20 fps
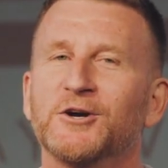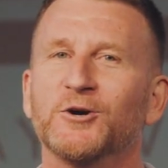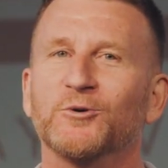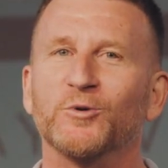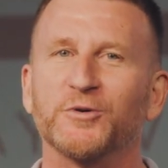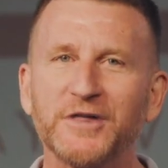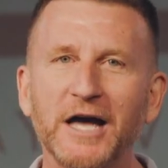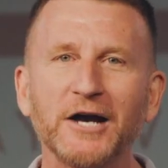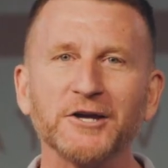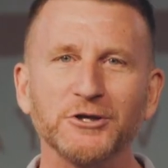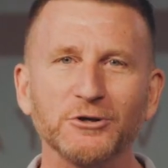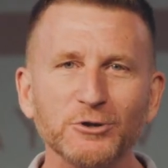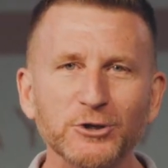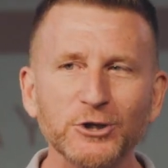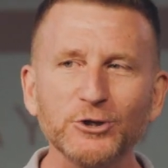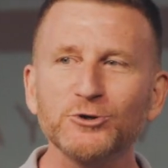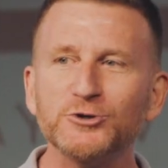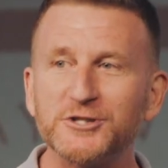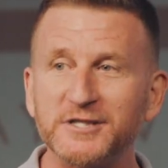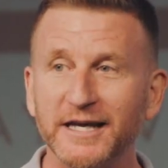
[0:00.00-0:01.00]
without you
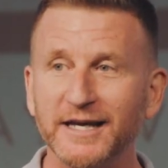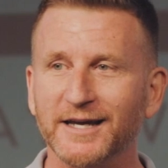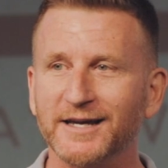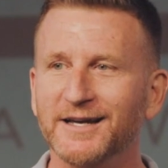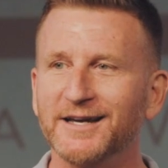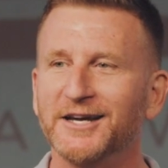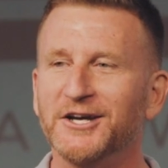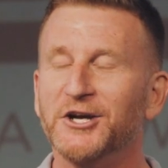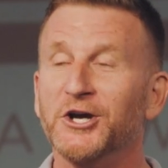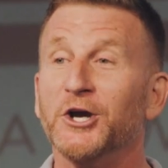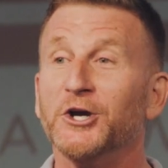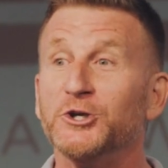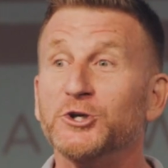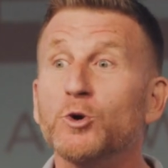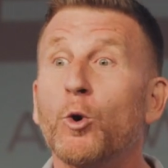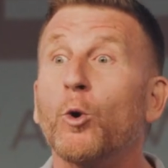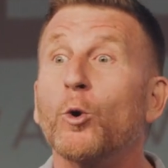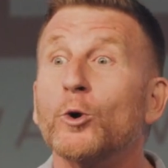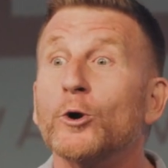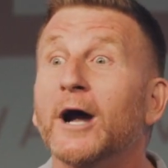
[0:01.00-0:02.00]
losing
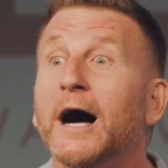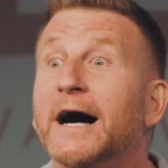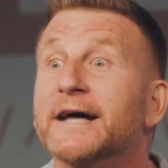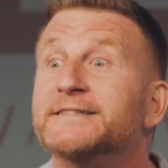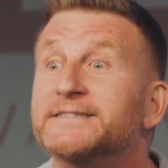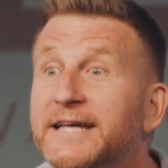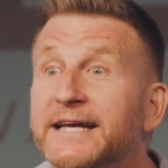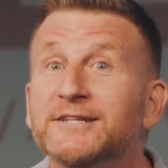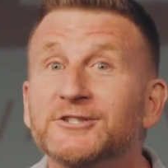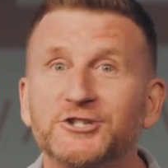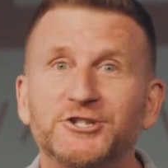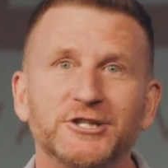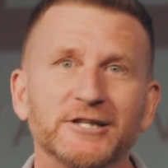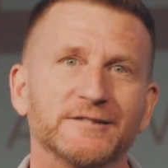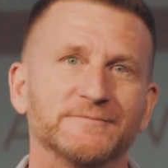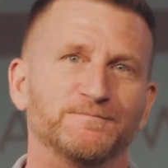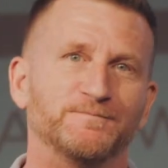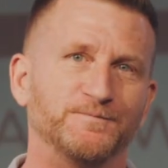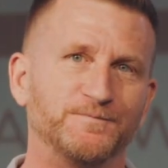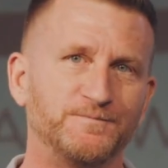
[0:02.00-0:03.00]
your
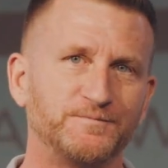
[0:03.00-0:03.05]
attention.